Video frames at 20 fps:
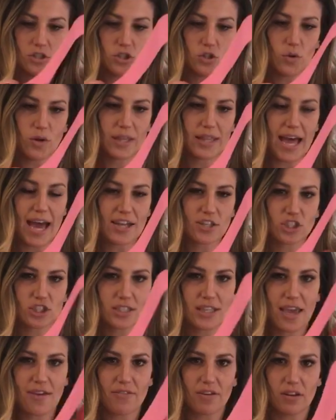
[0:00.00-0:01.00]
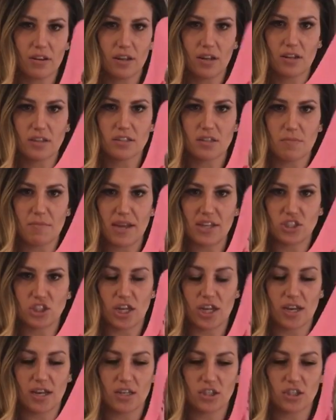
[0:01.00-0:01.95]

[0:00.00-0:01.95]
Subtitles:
doing that just gave it a little dimension.